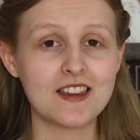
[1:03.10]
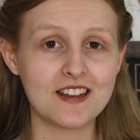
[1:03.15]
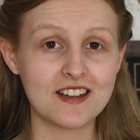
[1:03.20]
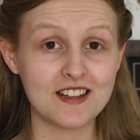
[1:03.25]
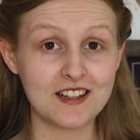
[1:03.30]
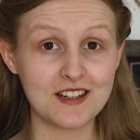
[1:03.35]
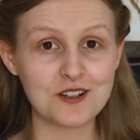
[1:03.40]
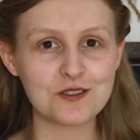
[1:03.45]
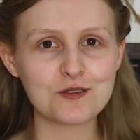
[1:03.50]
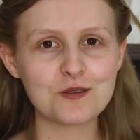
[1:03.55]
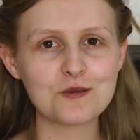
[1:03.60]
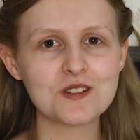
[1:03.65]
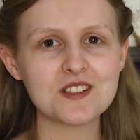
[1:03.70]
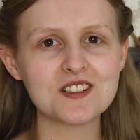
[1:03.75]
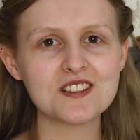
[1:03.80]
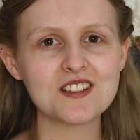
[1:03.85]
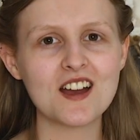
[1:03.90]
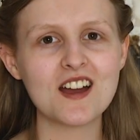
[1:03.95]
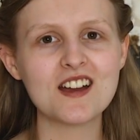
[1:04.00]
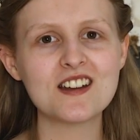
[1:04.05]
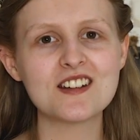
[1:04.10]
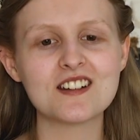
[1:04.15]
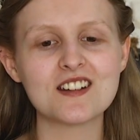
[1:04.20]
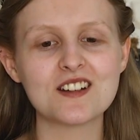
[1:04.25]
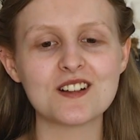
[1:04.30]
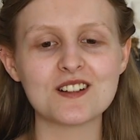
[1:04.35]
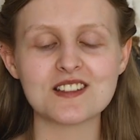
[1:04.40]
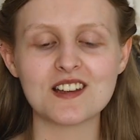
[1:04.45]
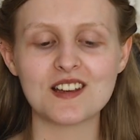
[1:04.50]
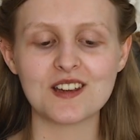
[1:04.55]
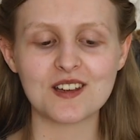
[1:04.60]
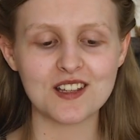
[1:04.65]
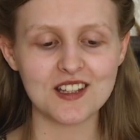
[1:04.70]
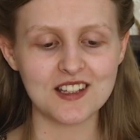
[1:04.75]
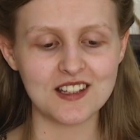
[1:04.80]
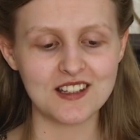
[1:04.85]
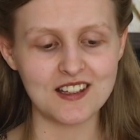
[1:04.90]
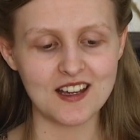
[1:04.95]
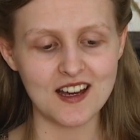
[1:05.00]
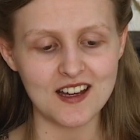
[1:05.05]
then he drew a design and I was like,
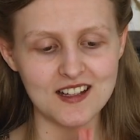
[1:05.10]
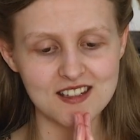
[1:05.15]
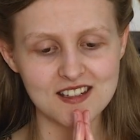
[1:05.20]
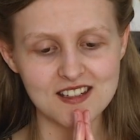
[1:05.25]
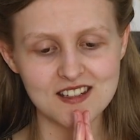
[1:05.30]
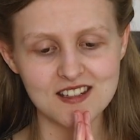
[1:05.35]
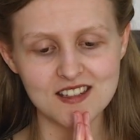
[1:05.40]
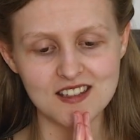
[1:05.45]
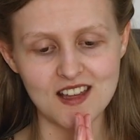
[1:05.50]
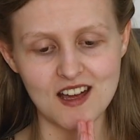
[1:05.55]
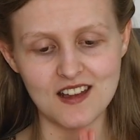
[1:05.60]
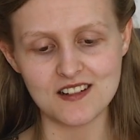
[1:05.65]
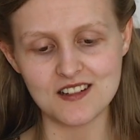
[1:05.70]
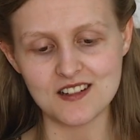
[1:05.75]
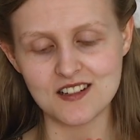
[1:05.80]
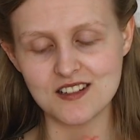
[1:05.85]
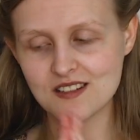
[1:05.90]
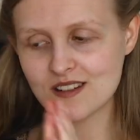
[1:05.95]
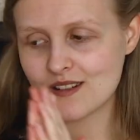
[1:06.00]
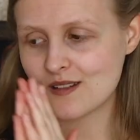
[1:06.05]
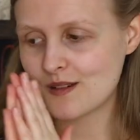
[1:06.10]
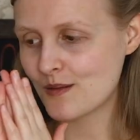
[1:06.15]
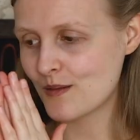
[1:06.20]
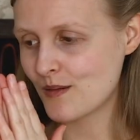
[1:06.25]
yes, that is